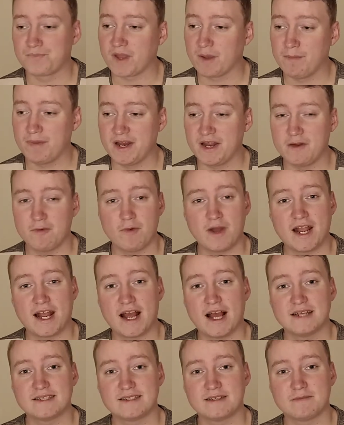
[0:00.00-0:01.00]
but anyway,
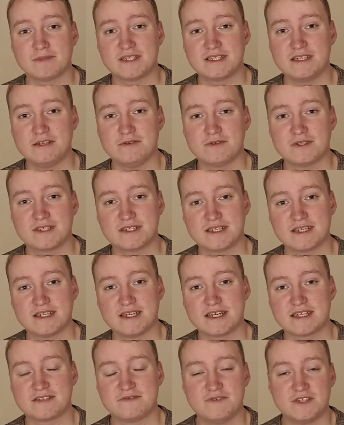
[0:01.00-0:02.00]
guys, I'm gonna see you into the
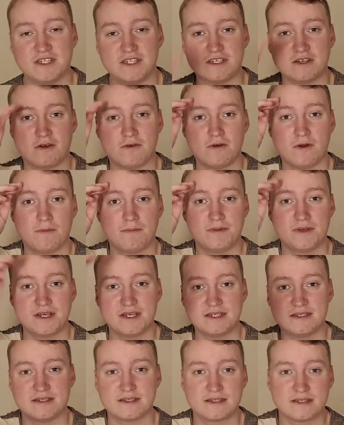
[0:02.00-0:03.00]
next video.
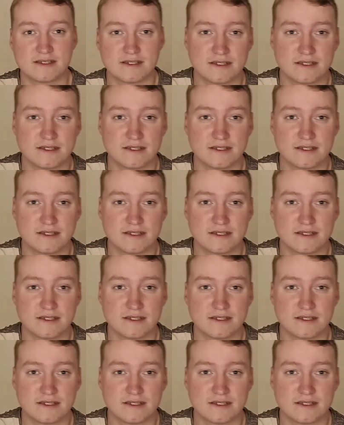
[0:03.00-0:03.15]
Peace.